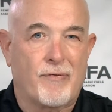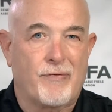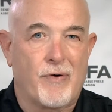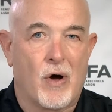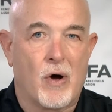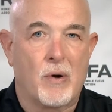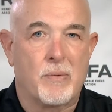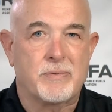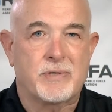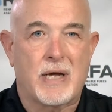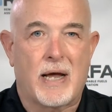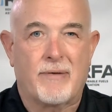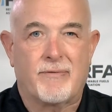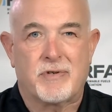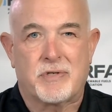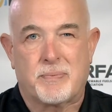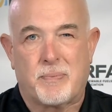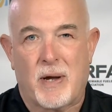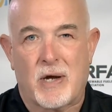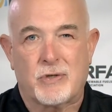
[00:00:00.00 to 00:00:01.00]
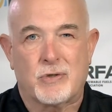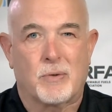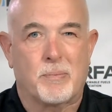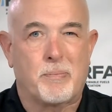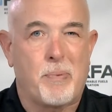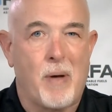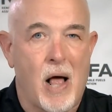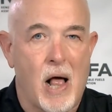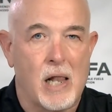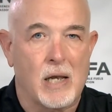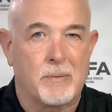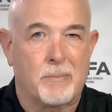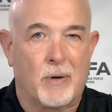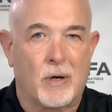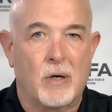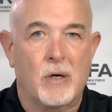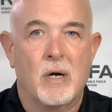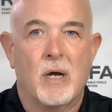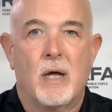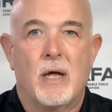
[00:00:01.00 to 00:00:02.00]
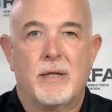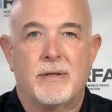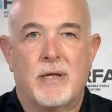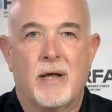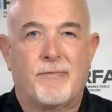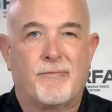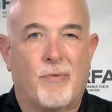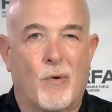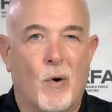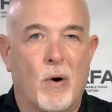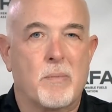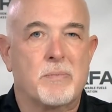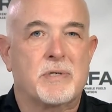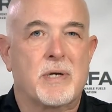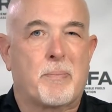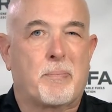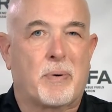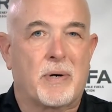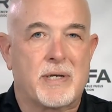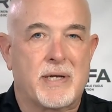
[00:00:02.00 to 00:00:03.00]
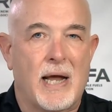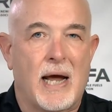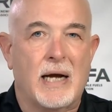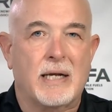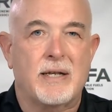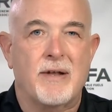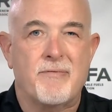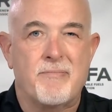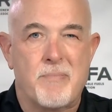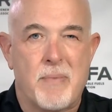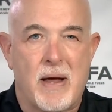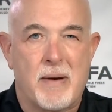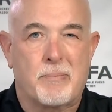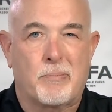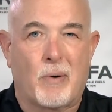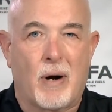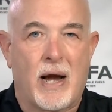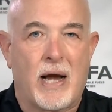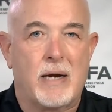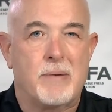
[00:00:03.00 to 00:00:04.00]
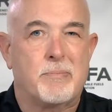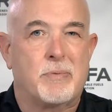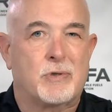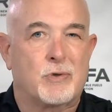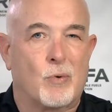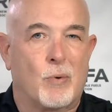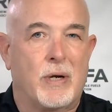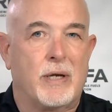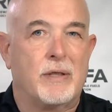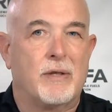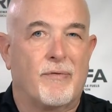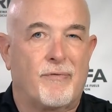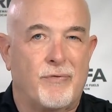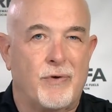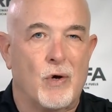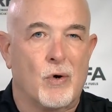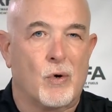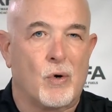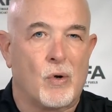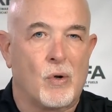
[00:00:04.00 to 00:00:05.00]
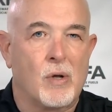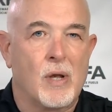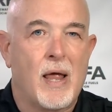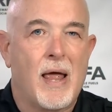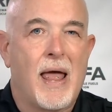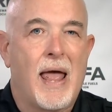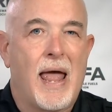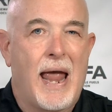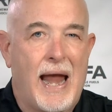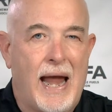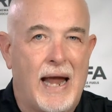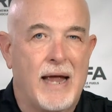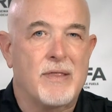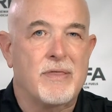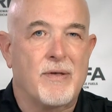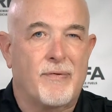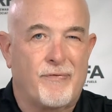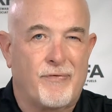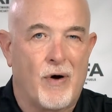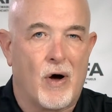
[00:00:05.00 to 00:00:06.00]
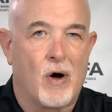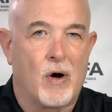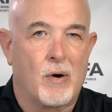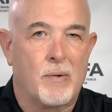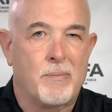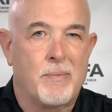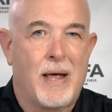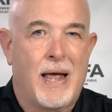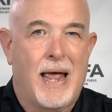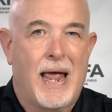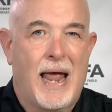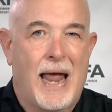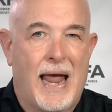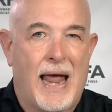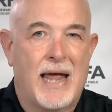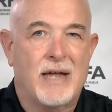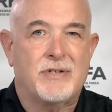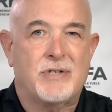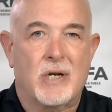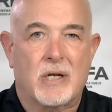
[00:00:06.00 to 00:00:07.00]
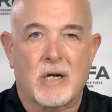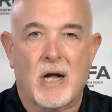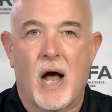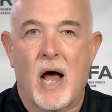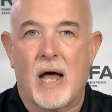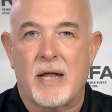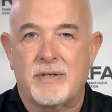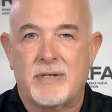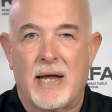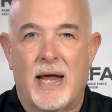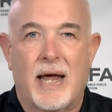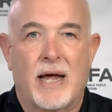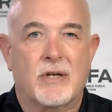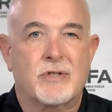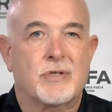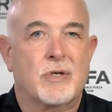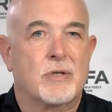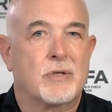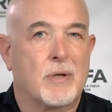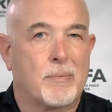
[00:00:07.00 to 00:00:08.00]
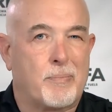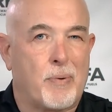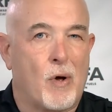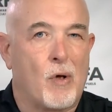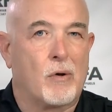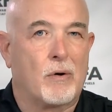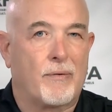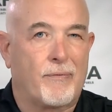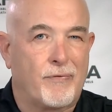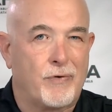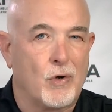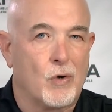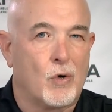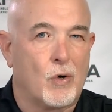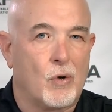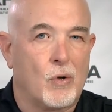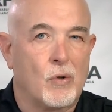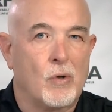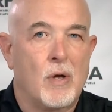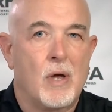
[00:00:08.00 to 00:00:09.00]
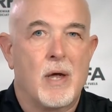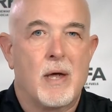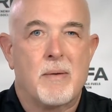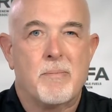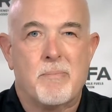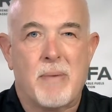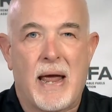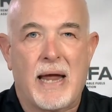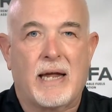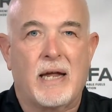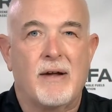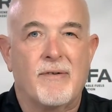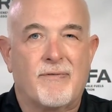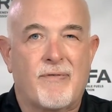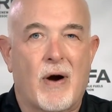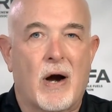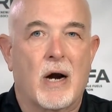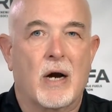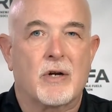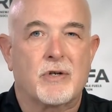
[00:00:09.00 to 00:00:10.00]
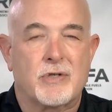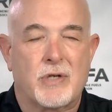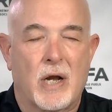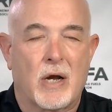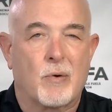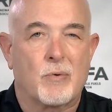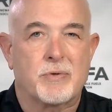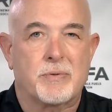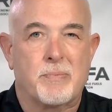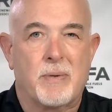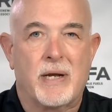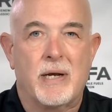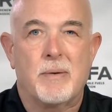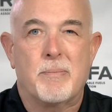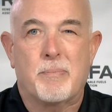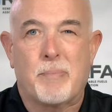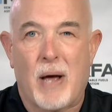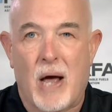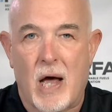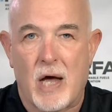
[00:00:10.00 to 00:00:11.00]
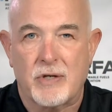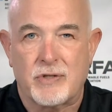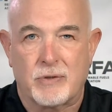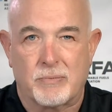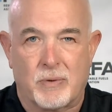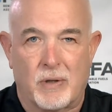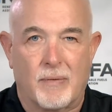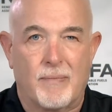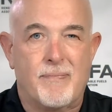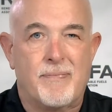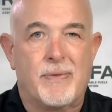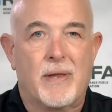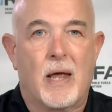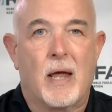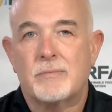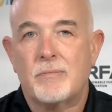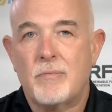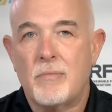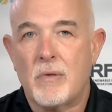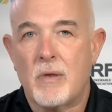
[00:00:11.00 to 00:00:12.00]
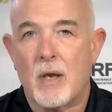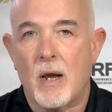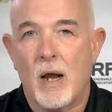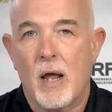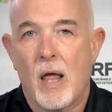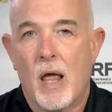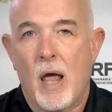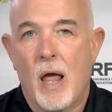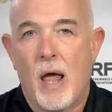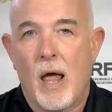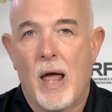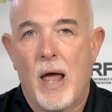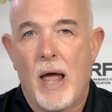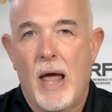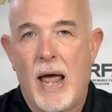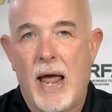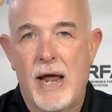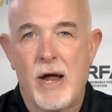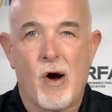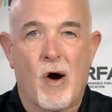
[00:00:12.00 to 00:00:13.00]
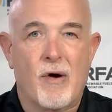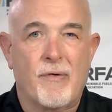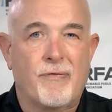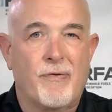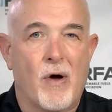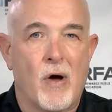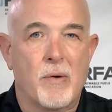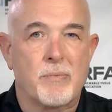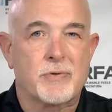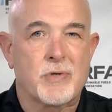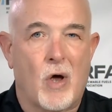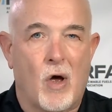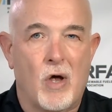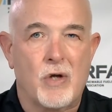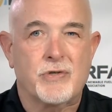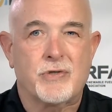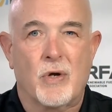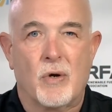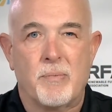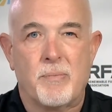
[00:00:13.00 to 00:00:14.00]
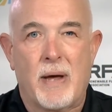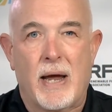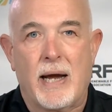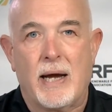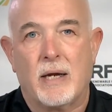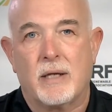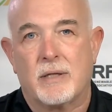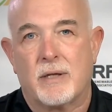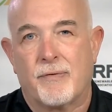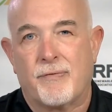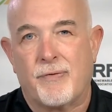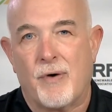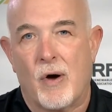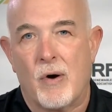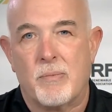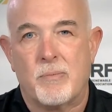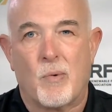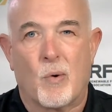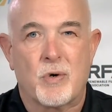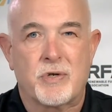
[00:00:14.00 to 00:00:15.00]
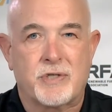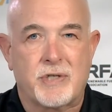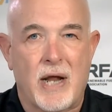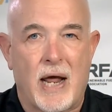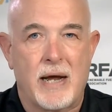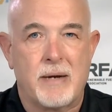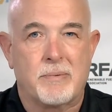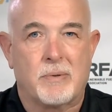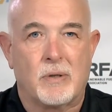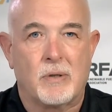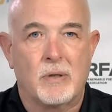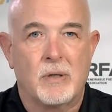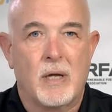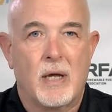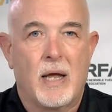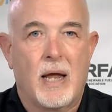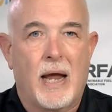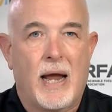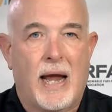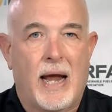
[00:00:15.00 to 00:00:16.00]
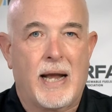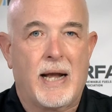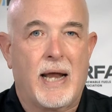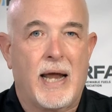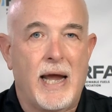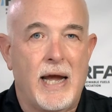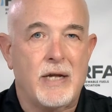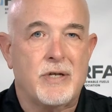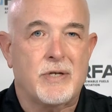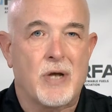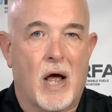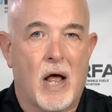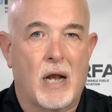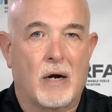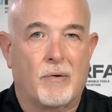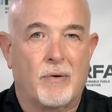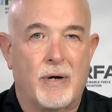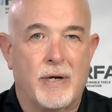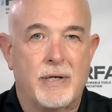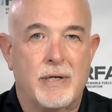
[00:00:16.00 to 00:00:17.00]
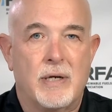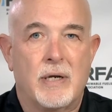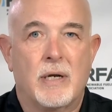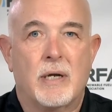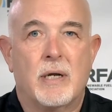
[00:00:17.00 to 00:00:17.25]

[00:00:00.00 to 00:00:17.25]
foams have a special polymer that forms a protective membrane between the fuel and the foam as it contacts the polar fuel, making fire extinguishment possible. AR foams also make the foam more stable and heat tolerant,